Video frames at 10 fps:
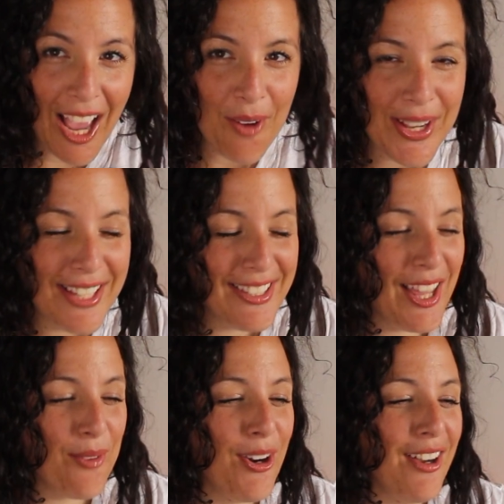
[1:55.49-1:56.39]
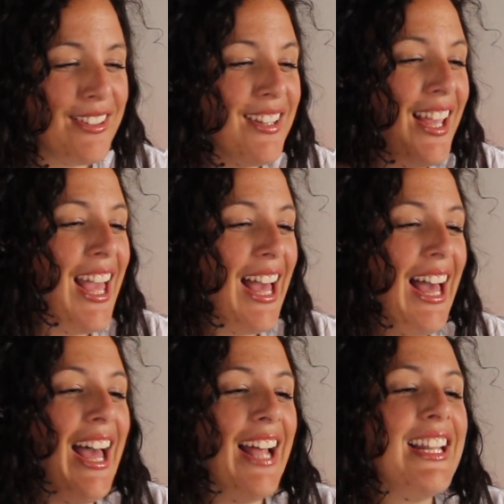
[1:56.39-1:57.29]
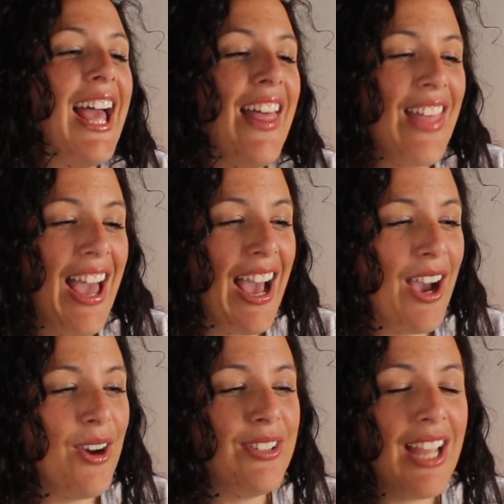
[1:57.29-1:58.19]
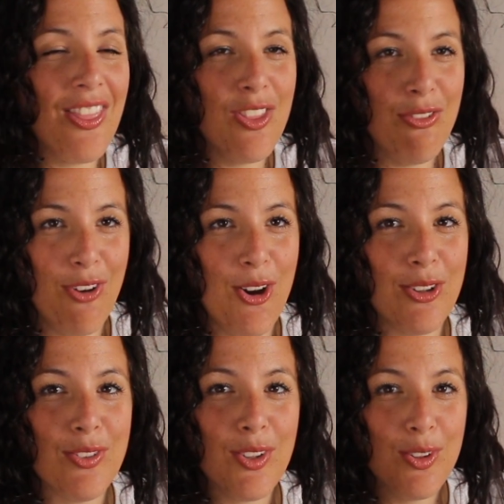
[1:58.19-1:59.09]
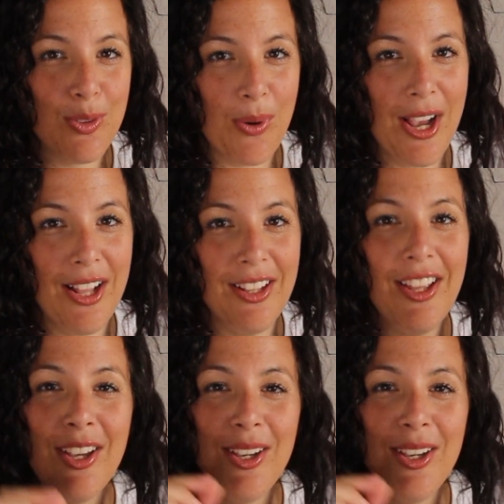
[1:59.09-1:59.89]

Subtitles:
how easy that was? And The Hound and The Fox as well,